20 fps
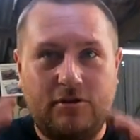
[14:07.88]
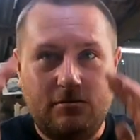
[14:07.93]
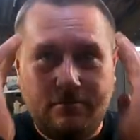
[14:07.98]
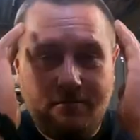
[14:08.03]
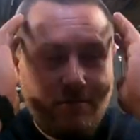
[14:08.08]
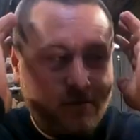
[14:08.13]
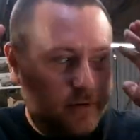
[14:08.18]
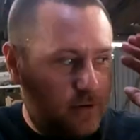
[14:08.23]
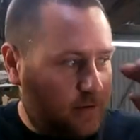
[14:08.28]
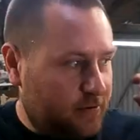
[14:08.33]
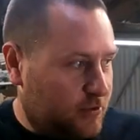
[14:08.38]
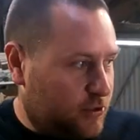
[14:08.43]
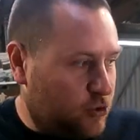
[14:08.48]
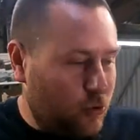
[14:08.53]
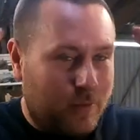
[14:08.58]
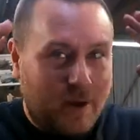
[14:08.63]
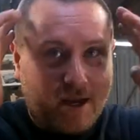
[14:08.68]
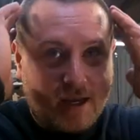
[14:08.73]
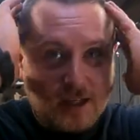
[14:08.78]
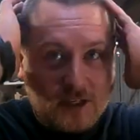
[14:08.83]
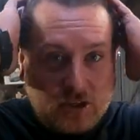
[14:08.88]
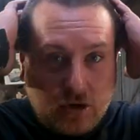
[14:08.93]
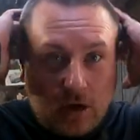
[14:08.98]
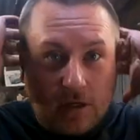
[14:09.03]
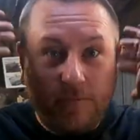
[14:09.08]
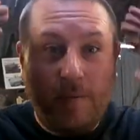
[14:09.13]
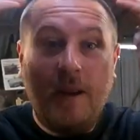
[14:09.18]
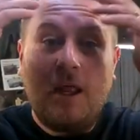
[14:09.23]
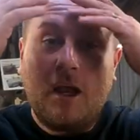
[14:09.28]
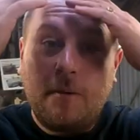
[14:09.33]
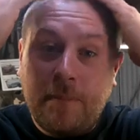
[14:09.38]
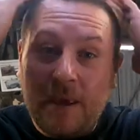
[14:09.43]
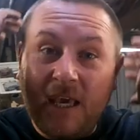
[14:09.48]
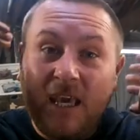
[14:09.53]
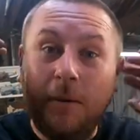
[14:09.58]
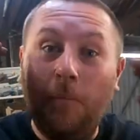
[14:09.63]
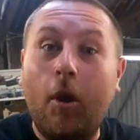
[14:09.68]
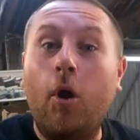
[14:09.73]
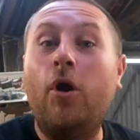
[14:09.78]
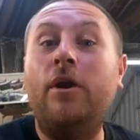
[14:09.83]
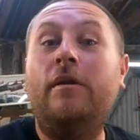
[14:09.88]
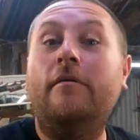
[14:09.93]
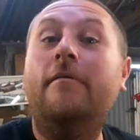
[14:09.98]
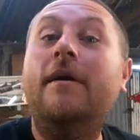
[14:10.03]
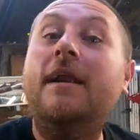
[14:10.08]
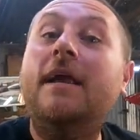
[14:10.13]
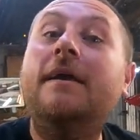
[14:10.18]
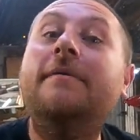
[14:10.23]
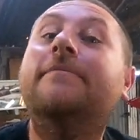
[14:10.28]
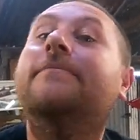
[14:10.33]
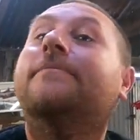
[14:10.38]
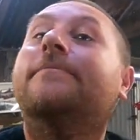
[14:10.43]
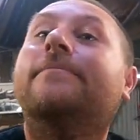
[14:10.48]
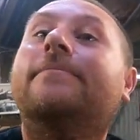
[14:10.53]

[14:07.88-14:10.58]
Just short back and sides, a bit like a Peaky Blinder, really.